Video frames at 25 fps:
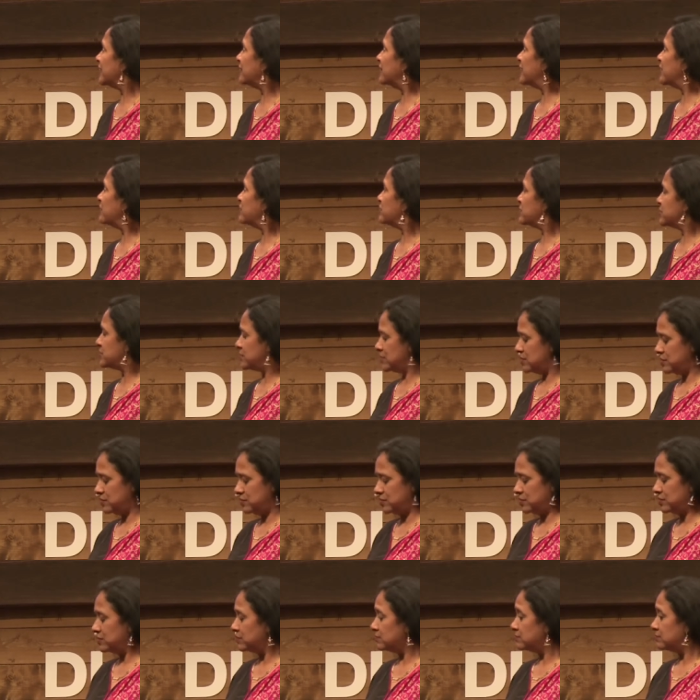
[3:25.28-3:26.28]
there was
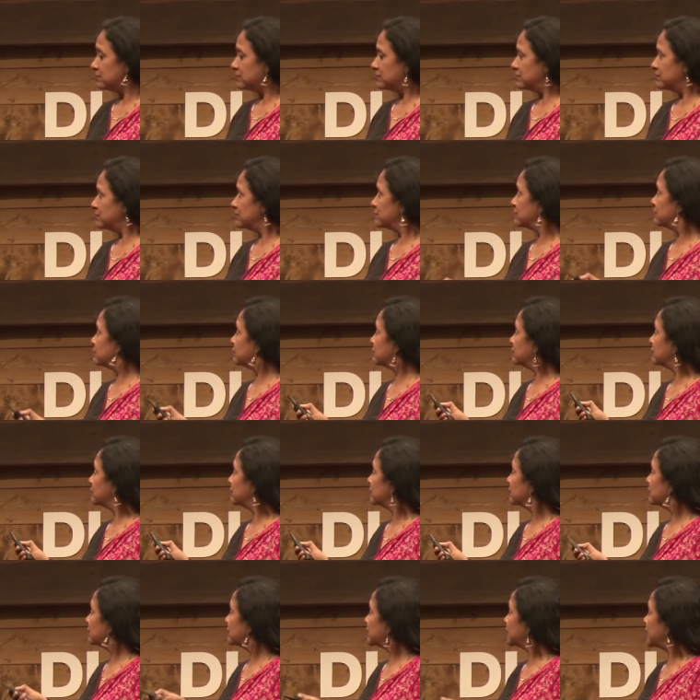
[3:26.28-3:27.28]
a
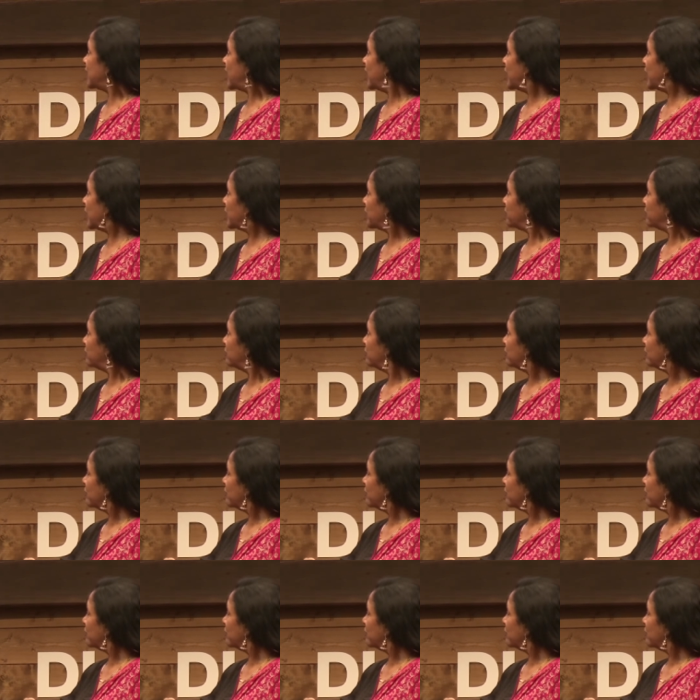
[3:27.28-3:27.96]
time